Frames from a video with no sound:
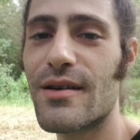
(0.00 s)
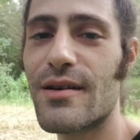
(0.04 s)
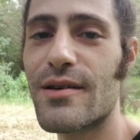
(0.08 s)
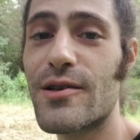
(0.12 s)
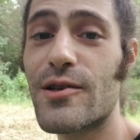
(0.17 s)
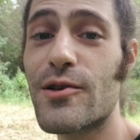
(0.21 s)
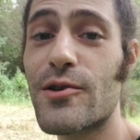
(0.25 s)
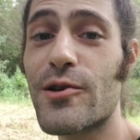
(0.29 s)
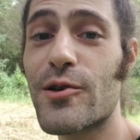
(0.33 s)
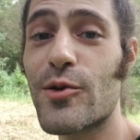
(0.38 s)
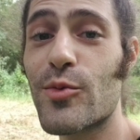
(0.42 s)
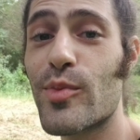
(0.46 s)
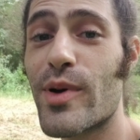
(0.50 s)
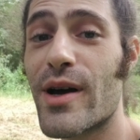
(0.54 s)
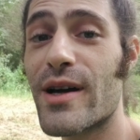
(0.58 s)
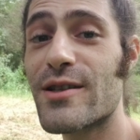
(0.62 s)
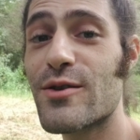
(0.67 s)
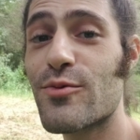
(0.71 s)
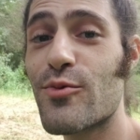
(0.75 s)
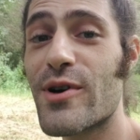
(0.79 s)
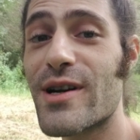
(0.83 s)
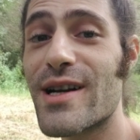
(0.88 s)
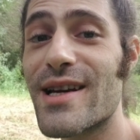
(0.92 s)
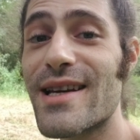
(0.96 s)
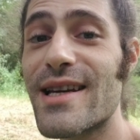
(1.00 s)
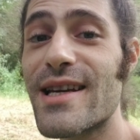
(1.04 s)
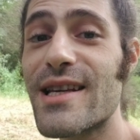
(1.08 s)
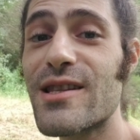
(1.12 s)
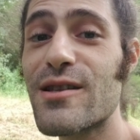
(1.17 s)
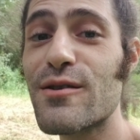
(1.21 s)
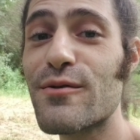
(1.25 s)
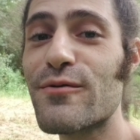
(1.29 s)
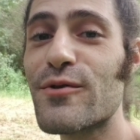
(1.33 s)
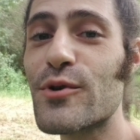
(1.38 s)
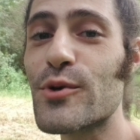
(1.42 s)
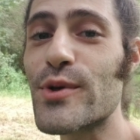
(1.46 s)
Do your pets want to eat
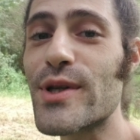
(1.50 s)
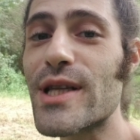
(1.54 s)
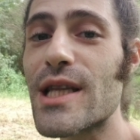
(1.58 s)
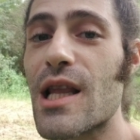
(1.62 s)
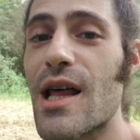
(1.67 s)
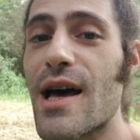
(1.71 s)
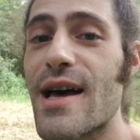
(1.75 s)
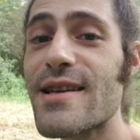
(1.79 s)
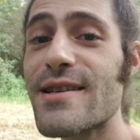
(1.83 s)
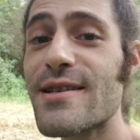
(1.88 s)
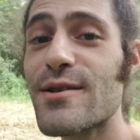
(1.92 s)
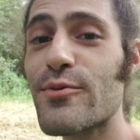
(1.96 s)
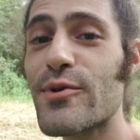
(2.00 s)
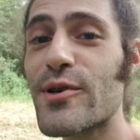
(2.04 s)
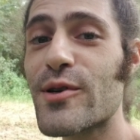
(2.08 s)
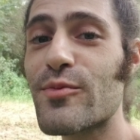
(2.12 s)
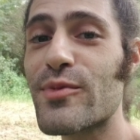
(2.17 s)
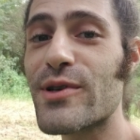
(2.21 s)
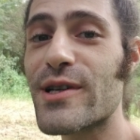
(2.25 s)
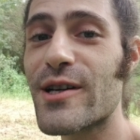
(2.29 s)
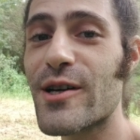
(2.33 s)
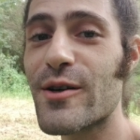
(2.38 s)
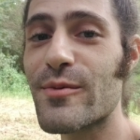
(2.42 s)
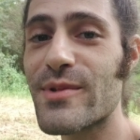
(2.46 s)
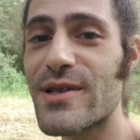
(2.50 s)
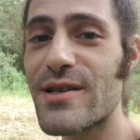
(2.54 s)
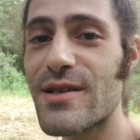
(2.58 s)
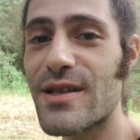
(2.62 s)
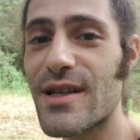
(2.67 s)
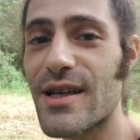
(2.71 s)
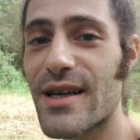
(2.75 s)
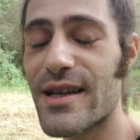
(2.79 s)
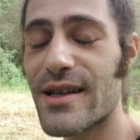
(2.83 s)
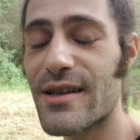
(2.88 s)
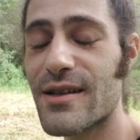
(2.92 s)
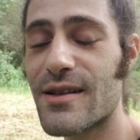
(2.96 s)
the food less when it becomes
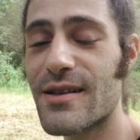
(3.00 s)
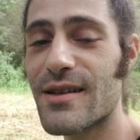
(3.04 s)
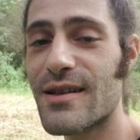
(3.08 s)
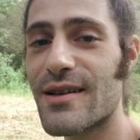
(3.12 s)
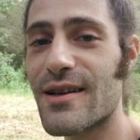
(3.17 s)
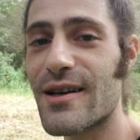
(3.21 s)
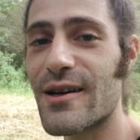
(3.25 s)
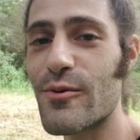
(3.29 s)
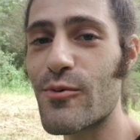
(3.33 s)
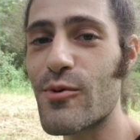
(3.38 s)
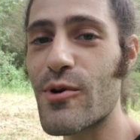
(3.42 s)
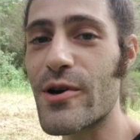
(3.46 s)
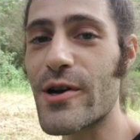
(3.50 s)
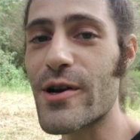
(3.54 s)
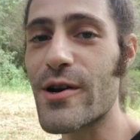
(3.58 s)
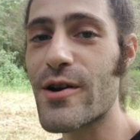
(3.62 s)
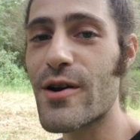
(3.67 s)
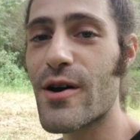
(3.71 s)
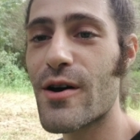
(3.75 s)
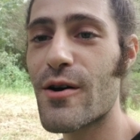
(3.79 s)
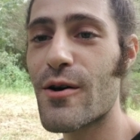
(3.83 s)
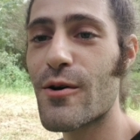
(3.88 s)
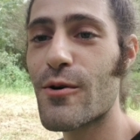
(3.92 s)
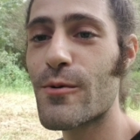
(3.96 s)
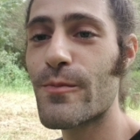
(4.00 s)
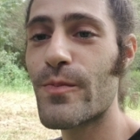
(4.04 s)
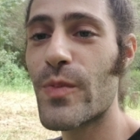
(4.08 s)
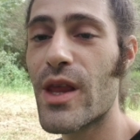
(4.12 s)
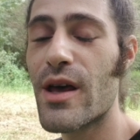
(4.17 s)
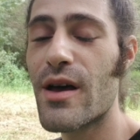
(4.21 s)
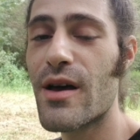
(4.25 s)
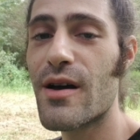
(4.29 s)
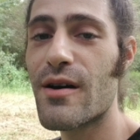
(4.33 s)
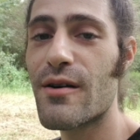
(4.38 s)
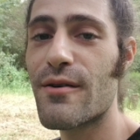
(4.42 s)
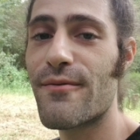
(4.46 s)
stale? I want to know.
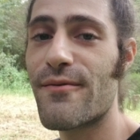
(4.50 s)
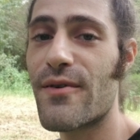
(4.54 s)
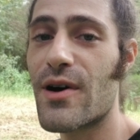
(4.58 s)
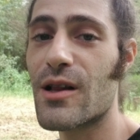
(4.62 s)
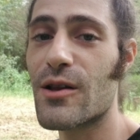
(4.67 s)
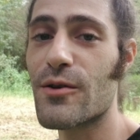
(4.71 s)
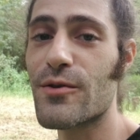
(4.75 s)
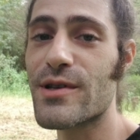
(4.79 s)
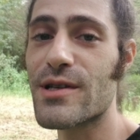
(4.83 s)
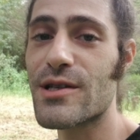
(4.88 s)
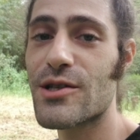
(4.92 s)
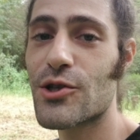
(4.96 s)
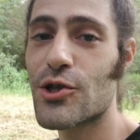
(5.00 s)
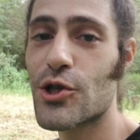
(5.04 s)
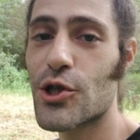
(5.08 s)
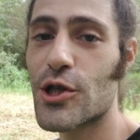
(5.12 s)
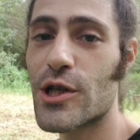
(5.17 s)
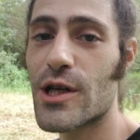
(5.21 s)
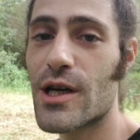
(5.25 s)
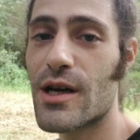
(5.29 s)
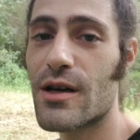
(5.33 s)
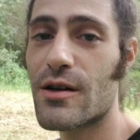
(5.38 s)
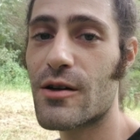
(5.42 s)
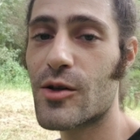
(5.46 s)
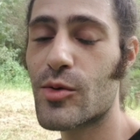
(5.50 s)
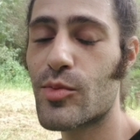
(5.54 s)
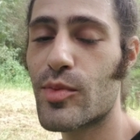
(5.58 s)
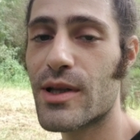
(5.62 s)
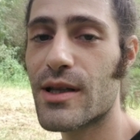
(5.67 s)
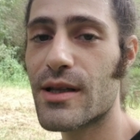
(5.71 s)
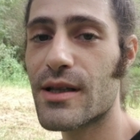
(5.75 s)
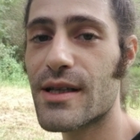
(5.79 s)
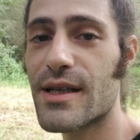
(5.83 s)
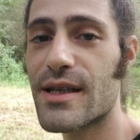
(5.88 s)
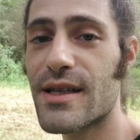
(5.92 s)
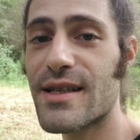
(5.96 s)
Follow this channel,
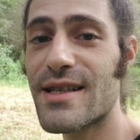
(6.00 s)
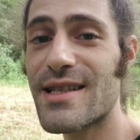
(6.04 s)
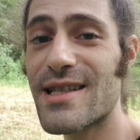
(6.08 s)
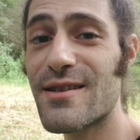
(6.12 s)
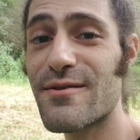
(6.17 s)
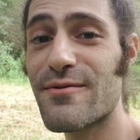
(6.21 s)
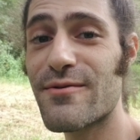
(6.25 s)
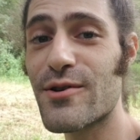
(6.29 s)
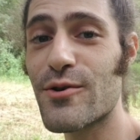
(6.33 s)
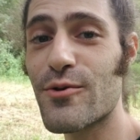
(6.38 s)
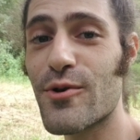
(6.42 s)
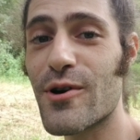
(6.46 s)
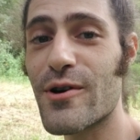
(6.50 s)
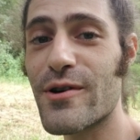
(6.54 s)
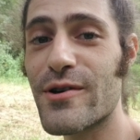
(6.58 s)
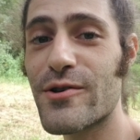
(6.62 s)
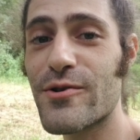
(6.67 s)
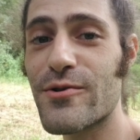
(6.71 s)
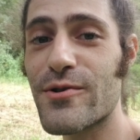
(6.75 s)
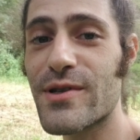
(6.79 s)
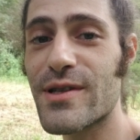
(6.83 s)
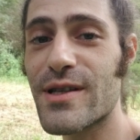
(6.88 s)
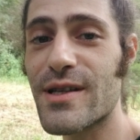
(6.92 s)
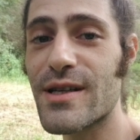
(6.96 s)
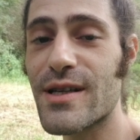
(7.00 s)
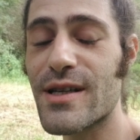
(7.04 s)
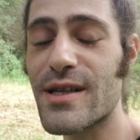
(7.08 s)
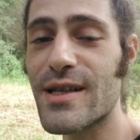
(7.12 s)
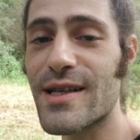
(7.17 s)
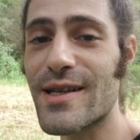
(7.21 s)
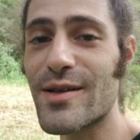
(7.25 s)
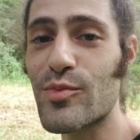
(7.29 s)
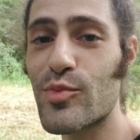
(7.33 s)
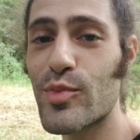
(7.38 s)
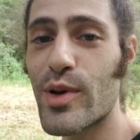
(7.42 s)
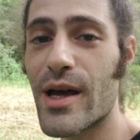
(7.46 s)
please, if you are interested
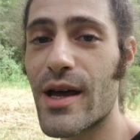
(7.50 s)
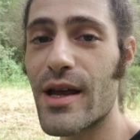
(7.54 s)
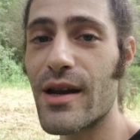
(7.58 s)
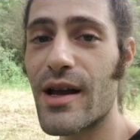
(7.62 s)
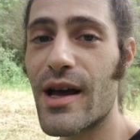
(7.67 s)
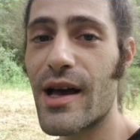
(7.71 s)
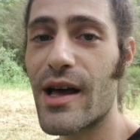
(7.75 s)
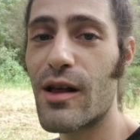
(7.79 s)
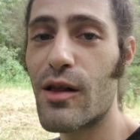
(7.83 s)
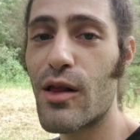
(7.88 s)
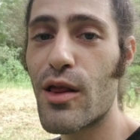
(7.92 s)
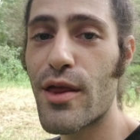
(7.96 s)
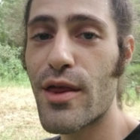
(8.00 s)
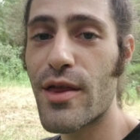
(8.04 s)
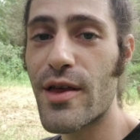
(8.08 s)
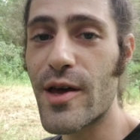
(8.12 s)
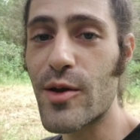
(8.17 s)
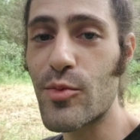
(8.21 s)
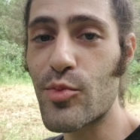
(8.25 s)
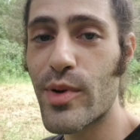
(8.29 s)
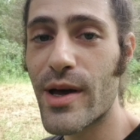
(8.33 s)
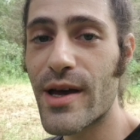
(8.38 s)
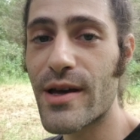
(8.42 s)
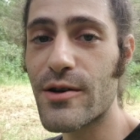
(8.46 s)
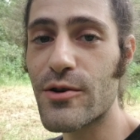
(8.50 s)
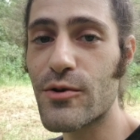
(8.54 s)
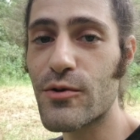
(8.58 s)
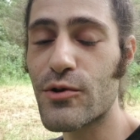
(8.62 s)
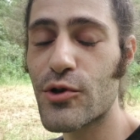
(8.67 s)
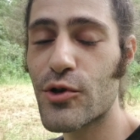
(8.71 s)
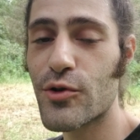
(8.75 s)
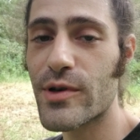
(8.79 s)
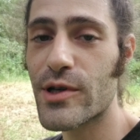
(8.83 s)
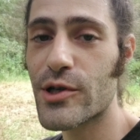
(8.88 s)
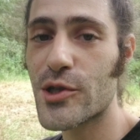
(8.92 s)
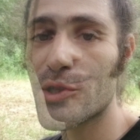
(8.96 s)
in pet health and pet
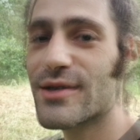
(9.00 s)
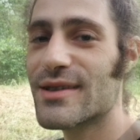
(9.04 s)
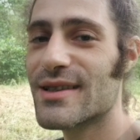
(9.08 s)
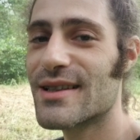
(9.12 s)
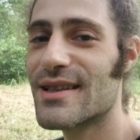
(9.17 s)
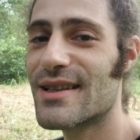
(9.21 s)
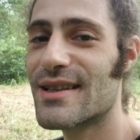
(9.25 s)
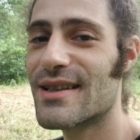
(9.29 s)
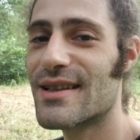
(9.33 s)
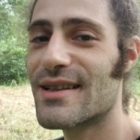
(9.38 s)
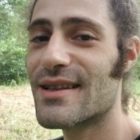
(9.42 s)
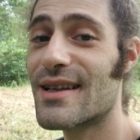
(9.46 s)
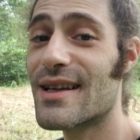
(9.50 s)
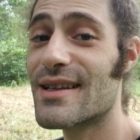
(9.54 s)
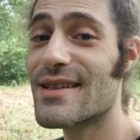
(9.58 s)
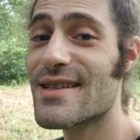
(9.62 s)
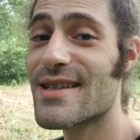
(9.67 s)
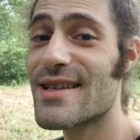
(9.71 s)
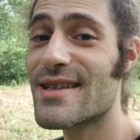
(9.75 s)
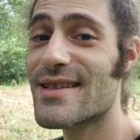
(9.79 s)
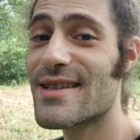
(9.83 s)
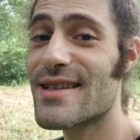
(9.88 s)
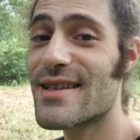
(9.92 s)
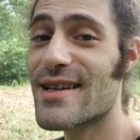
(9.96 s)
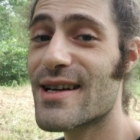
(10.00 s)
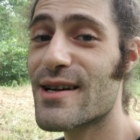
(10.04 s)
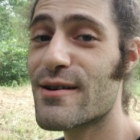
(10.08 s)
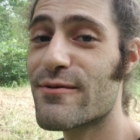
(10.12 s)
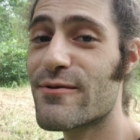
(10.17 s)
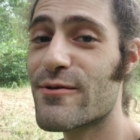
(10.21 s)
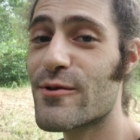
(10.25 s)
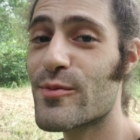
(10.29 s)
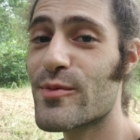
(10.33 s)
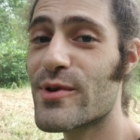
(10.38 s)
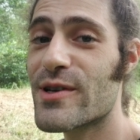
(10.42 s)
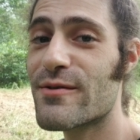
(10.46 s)
nutrition. That's it today
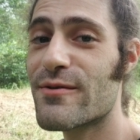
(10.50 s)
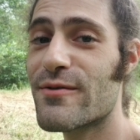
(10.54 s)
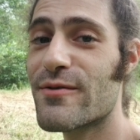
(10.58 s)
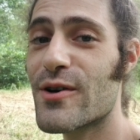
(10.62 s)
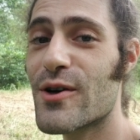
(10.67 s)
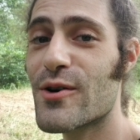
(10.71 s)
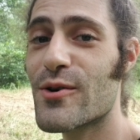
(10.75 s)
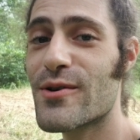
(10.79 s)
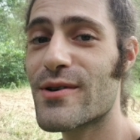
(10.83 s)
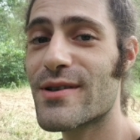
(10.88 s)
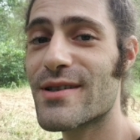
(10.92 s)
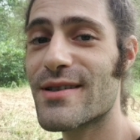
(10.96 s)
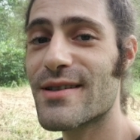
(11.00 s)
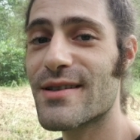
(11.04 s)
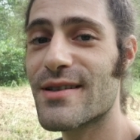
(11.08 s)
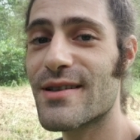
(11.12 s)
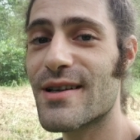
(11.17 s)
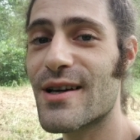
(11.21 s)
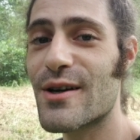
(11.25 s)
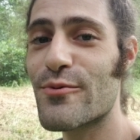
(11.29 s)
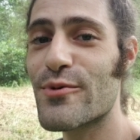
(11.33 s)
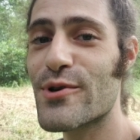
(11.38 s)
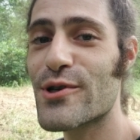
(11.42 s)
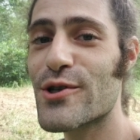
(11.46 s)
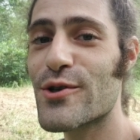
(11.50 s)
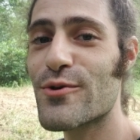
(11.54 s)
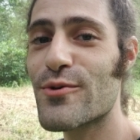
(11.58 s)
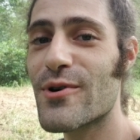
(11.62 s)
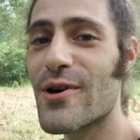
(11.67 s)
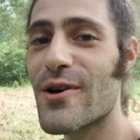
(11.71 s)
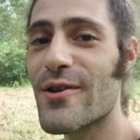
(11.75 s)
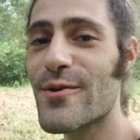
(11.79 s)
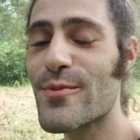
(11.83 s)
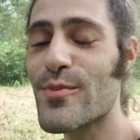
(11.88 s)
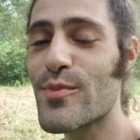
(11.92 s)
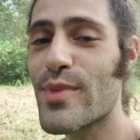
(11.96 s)
for me, folks. I wish you
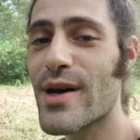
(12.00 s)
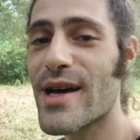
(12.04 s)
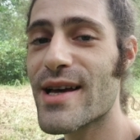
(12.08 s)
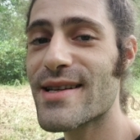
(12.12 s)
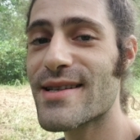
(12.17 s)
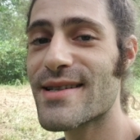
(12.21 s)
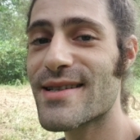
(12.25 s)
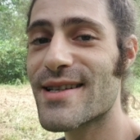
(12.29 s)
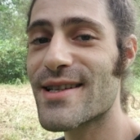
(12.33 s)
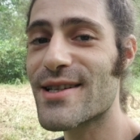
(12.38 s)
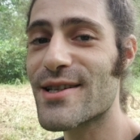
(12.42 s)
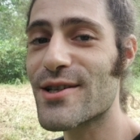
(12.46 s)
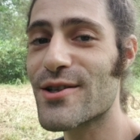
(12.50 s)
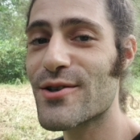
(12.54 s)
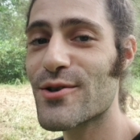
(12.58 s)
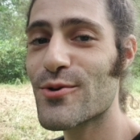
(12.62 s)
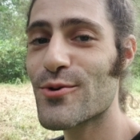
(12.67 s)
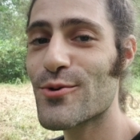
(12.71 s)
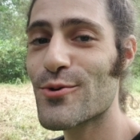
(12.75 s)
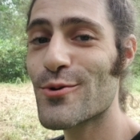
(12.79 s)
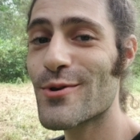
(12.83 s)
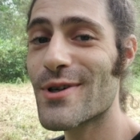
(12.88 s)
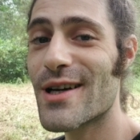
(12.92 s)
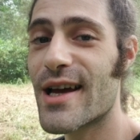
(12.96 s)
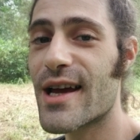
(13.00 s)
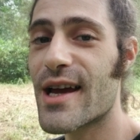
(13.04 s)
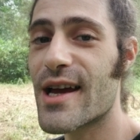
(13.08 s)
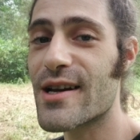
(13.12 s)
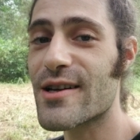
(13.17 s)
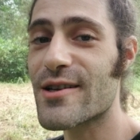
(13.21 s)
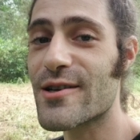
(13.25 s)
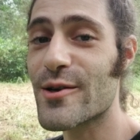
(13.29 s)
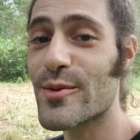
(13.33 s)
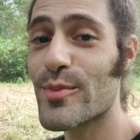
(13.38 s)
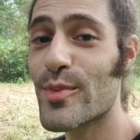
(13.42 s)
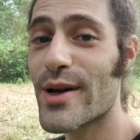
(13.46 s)
all the best to you
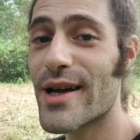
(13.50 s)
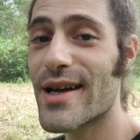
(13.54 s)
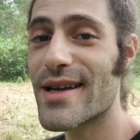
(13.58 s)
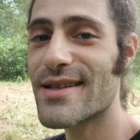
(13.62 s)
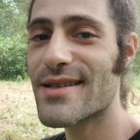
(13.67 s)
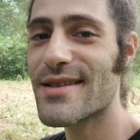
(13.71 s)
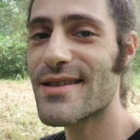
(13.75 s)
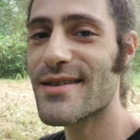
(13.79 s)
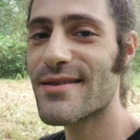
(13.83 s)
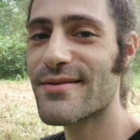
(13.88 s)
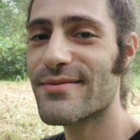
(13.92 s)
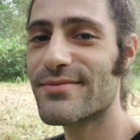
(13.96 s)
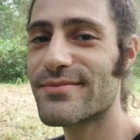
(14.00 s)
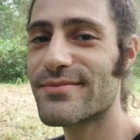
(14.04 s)
and your pets.